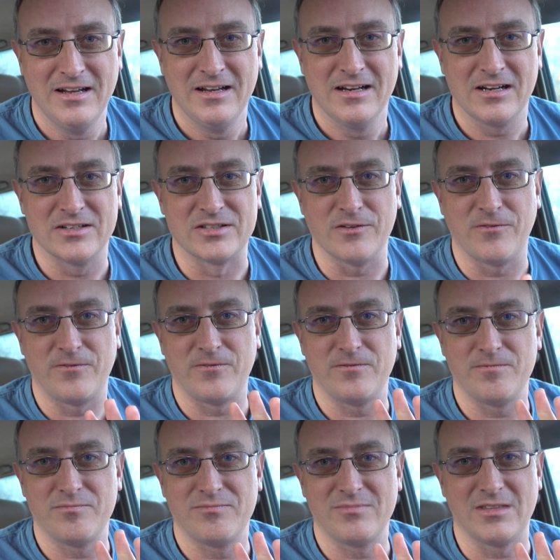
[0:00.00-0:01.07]
Because if
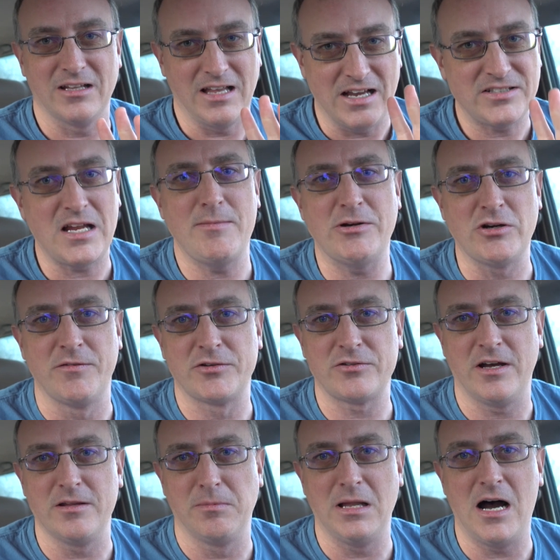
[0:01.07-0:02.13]
the last time I drove this
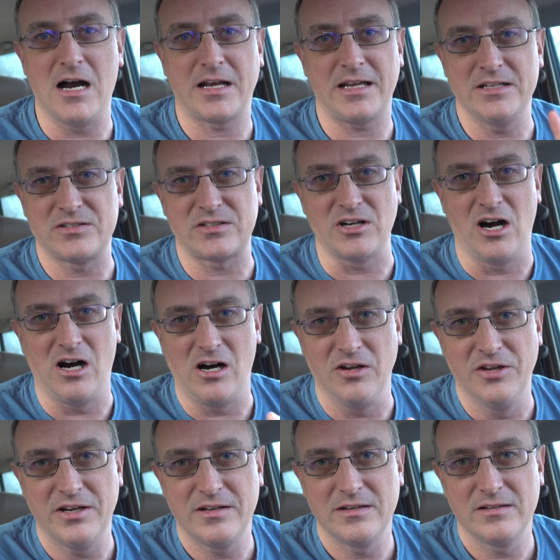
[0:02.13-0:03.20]
around the block, it stalled.
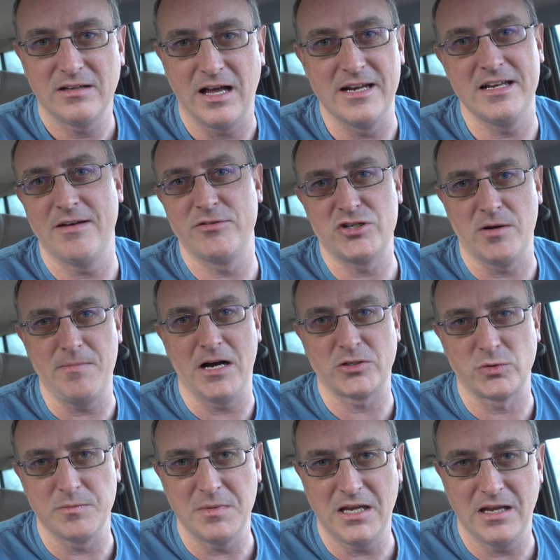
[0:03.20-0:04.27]
I didn't have the jump box
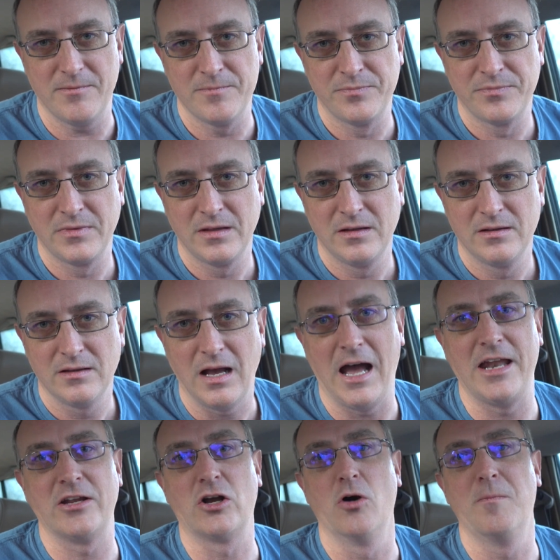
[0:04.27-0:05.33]
with me. I
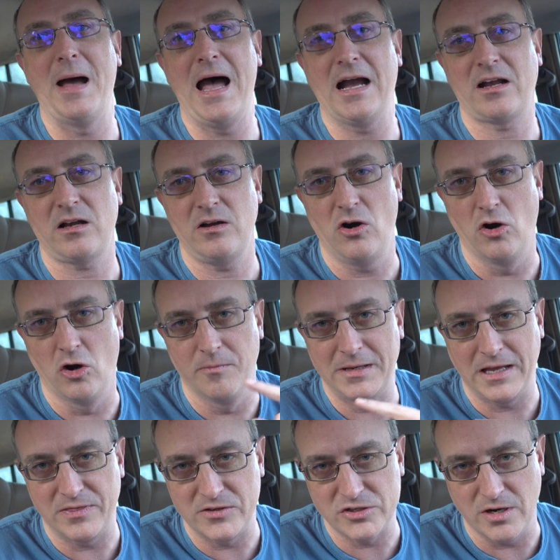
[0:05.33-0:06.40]
had to go back home and
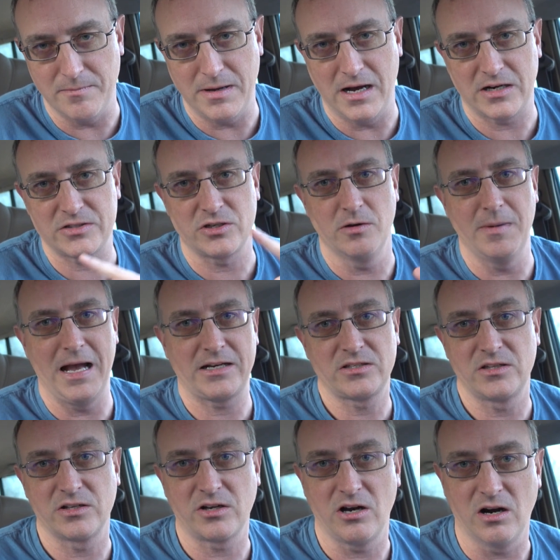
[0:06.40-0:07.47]
get the jump box, go back to
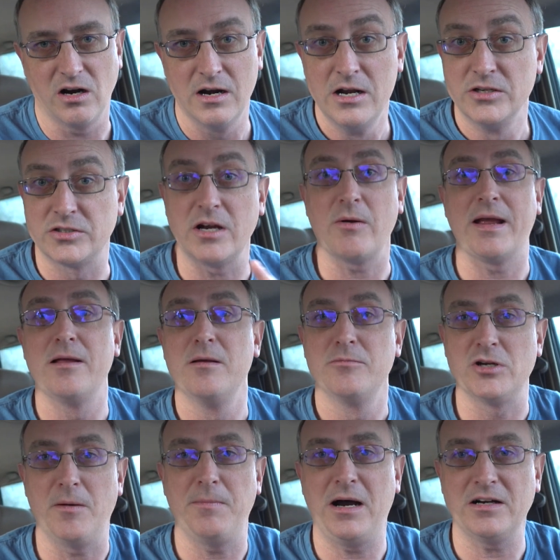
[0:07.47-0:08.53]
the car. So anyway,
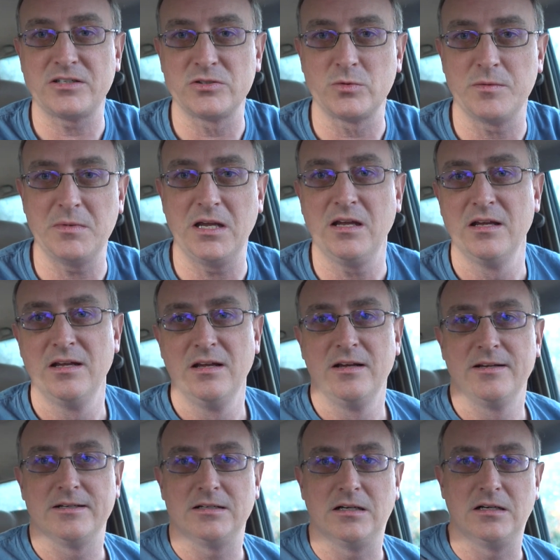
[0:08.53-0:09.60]
jump box is with me.
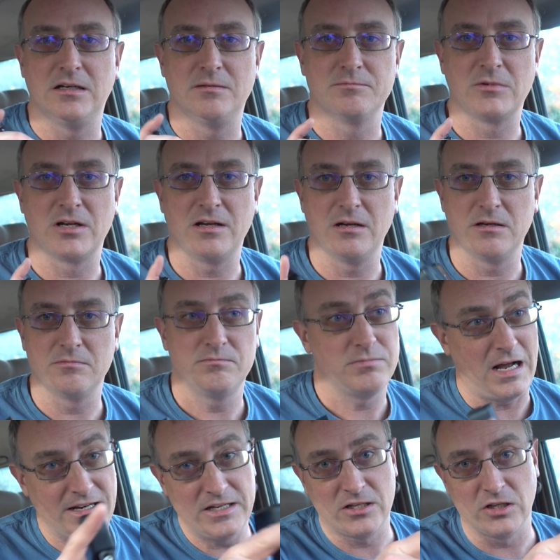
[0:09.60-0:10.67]

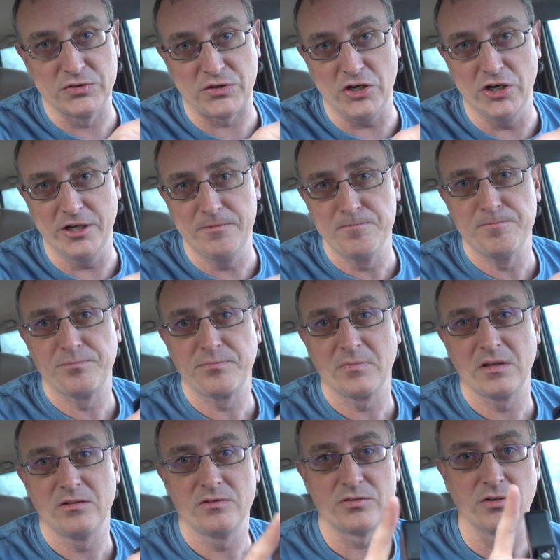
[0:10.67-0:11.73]
I need to close the hood.
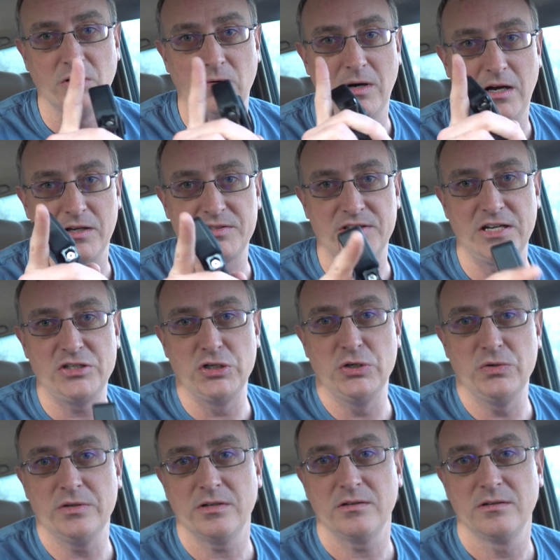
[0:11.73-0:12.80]
So stay
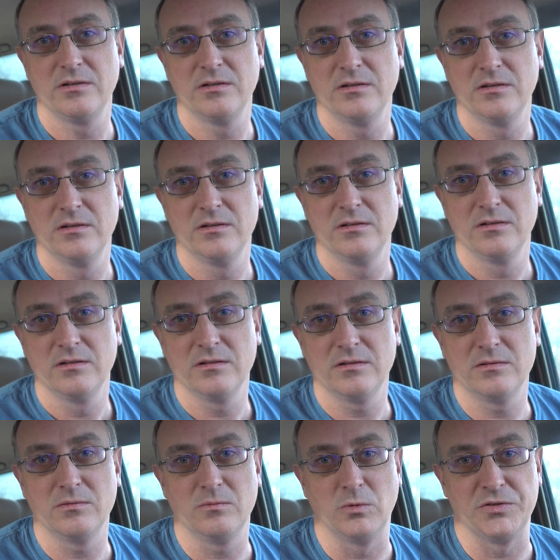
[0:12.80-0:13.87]
tuned.
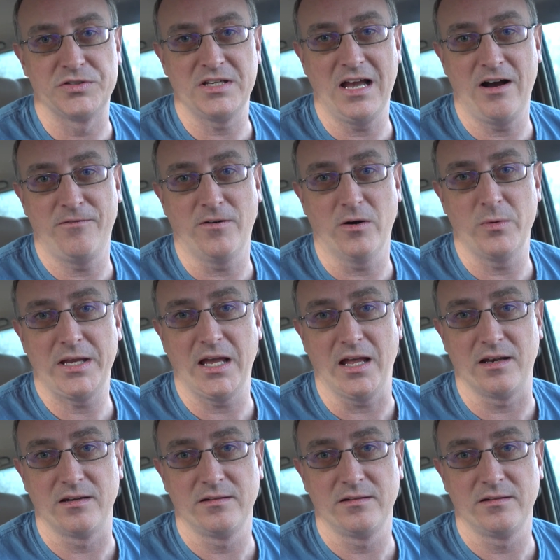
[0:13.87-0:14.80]
We'll see how far we get.